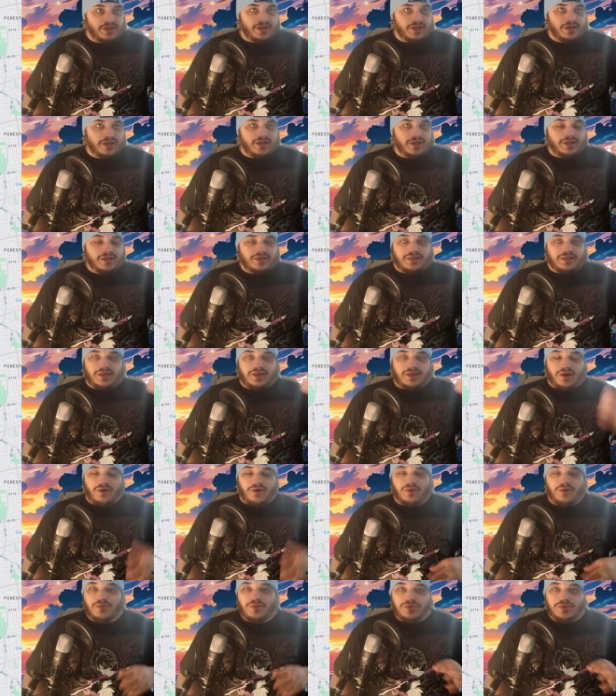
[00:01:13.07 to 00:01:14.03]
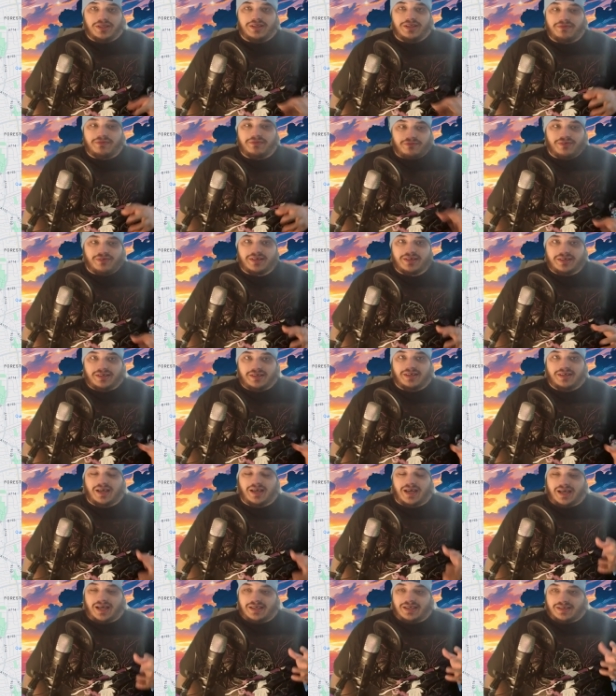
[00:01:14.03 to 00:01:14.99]
the only thing
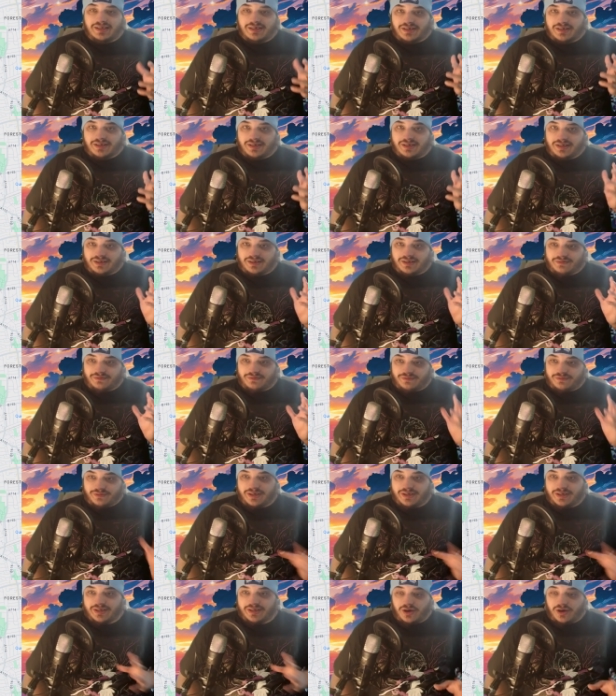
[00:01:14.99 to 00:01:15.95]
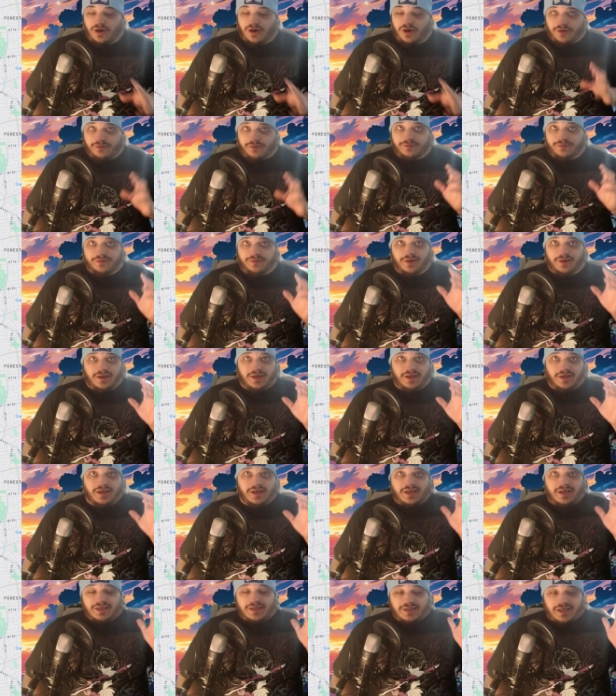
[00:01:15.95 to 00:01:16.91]
I can think of
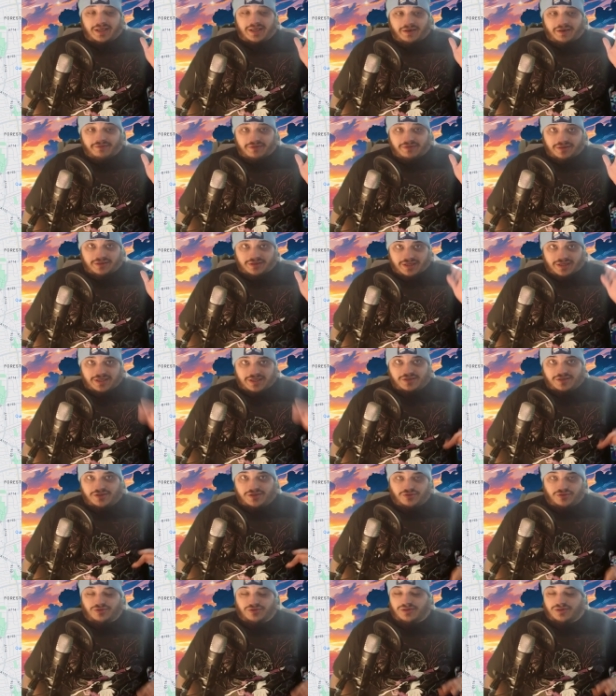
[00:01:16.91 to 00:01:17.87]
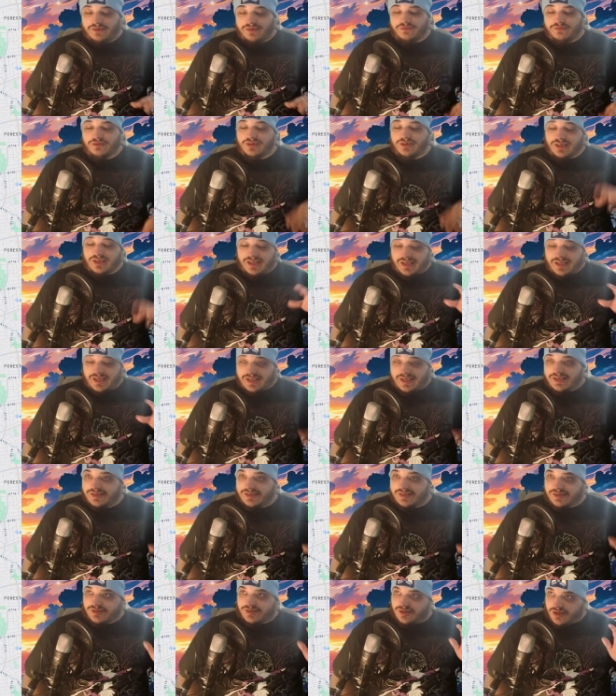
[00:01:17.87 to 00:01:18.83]
that relates to Stratford
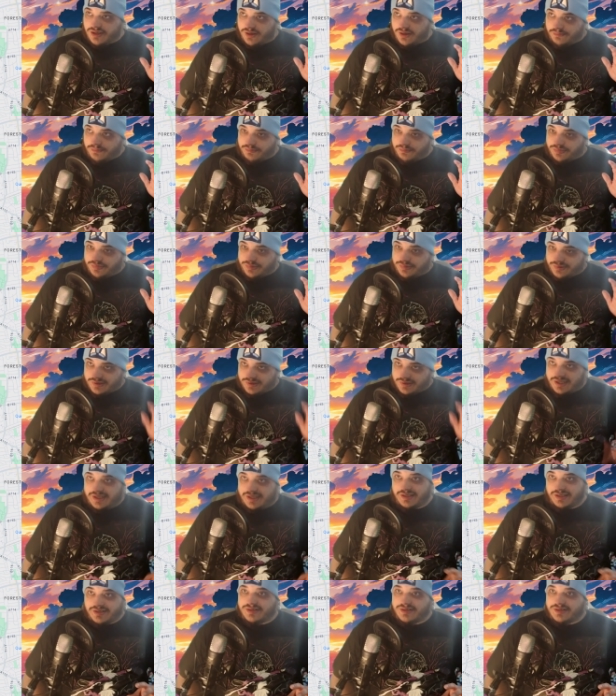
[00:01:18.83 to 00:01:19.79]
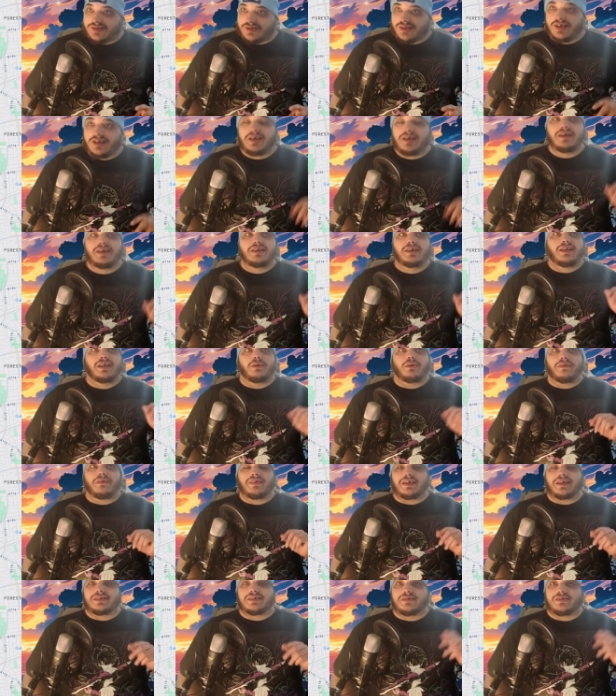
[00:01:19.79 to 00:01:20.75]
is the place. Now, whether
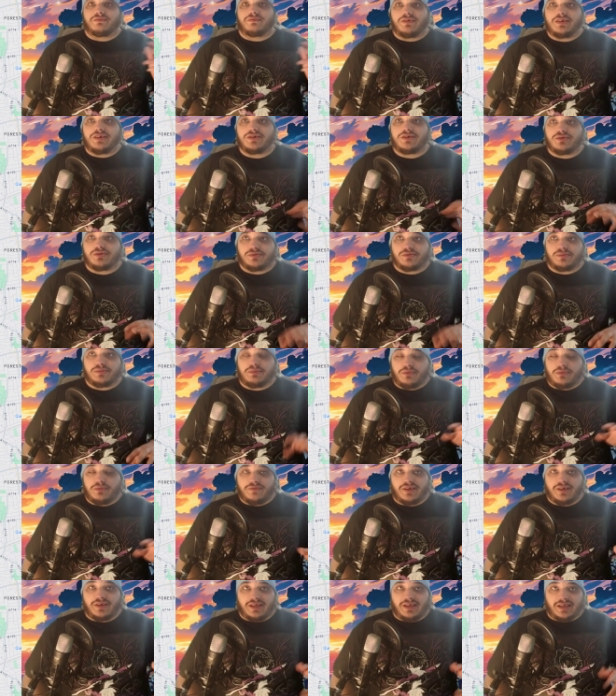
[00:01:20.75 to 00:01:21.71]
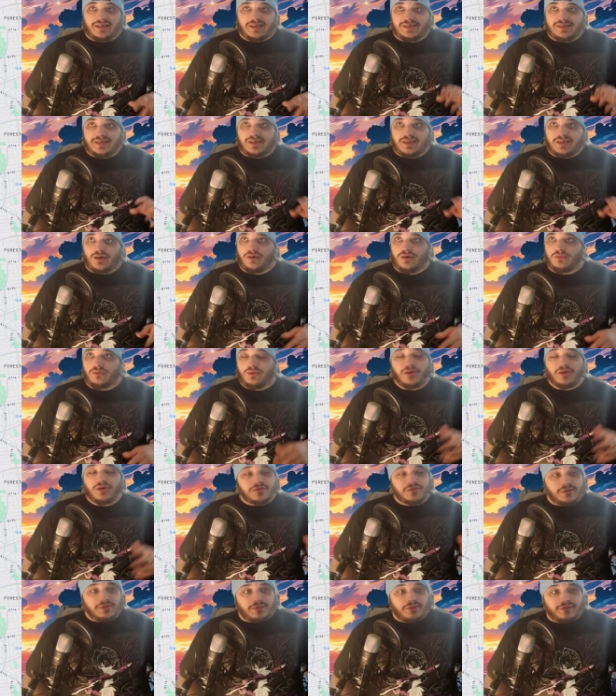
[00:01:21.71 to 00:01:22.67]
that's a regionals being moved there, like I said, or worlds
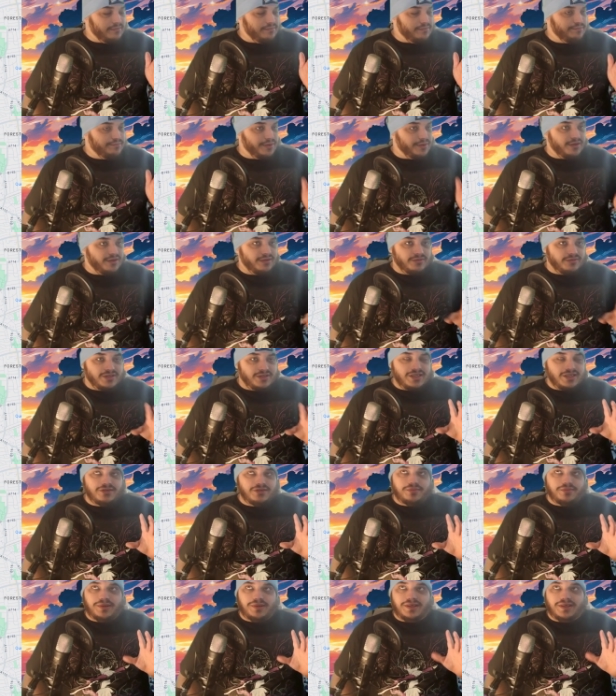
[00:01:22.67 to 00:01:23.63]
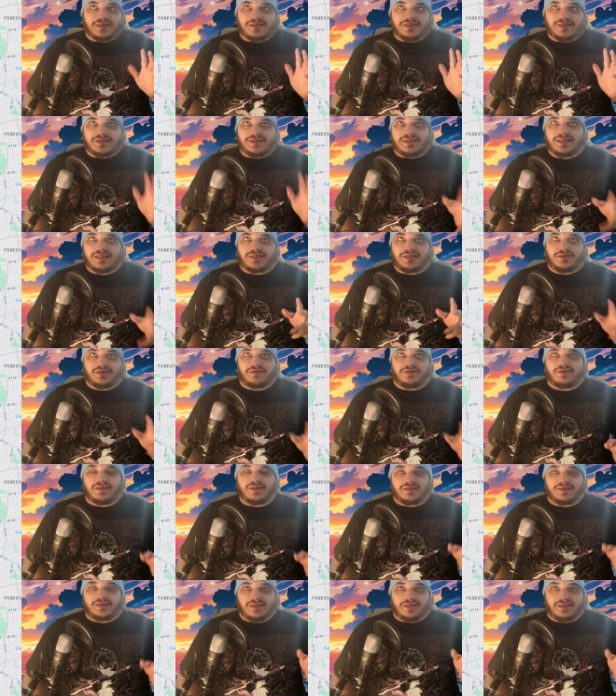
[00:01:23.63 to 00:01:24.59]
being moved there, but since we're playing 6
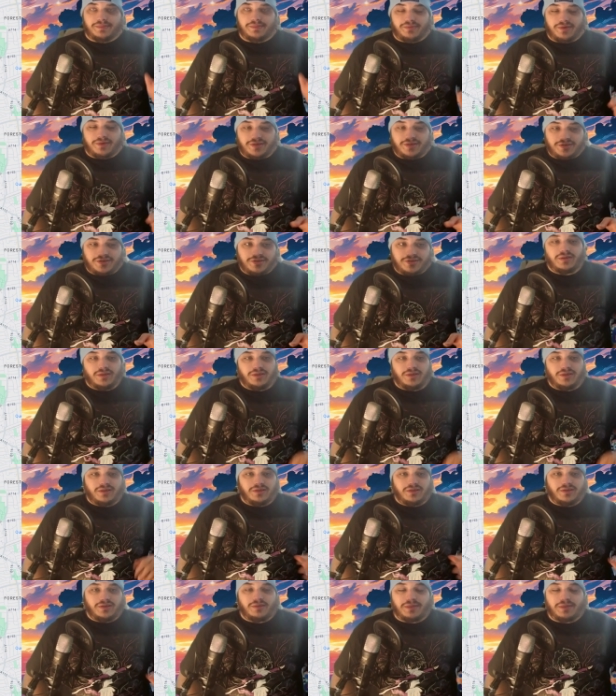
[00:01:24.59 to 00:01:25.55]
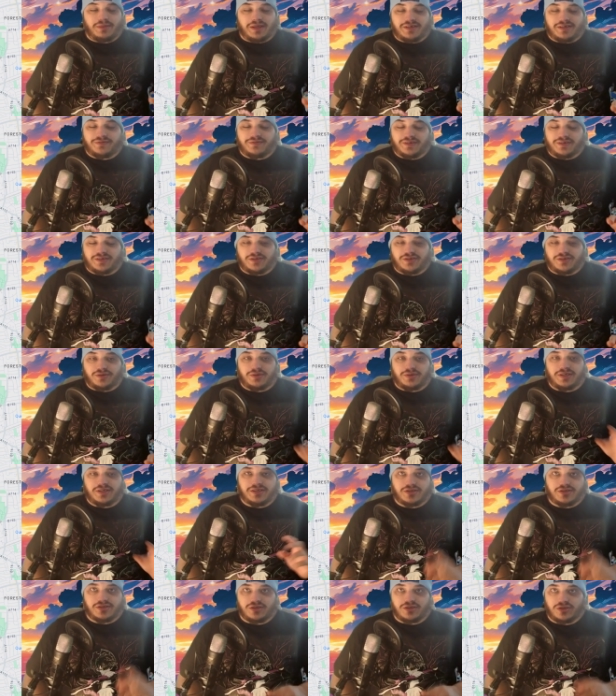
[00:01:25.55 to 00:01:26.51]
degrees of separation, the best thing to do is
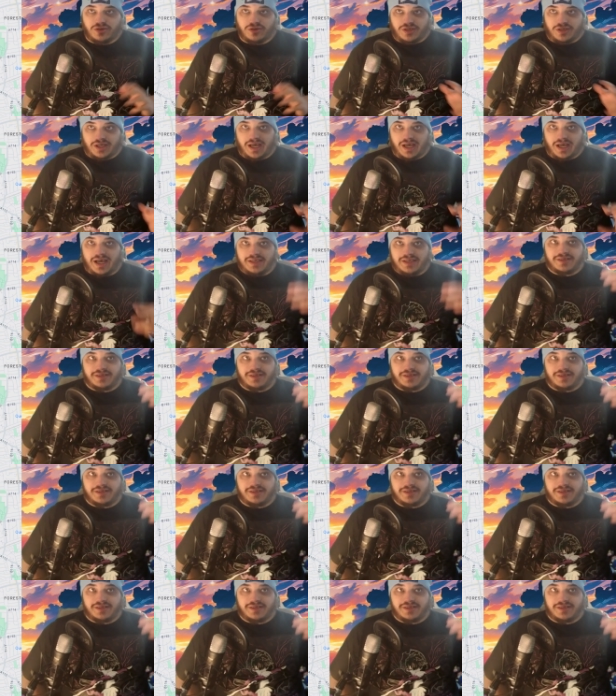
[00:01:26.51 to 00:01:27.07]
to look at